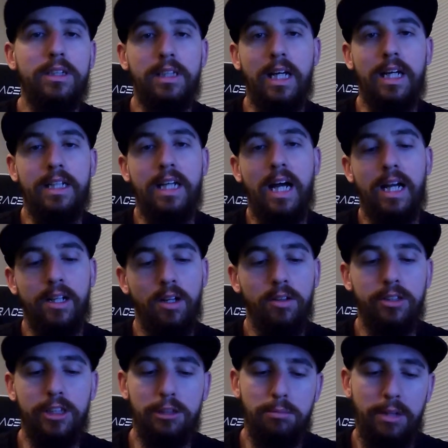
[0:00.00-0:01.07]
it's not a
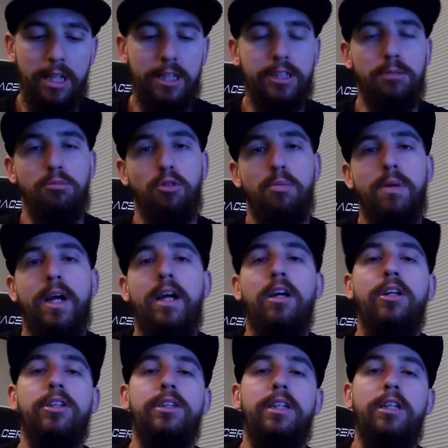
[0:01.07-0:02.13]
diagnosis, but it's some
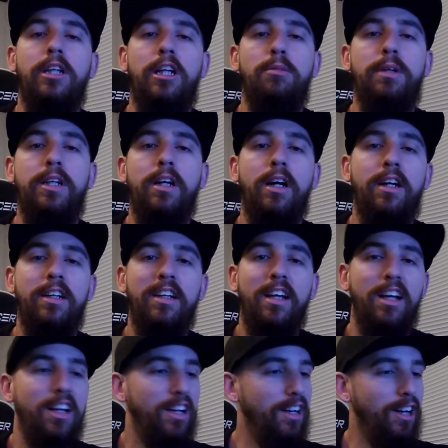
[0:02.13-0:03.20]
repairs that need to be done,
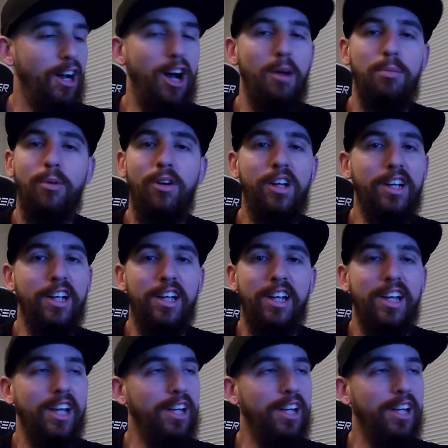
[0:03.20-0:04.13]
hop on it.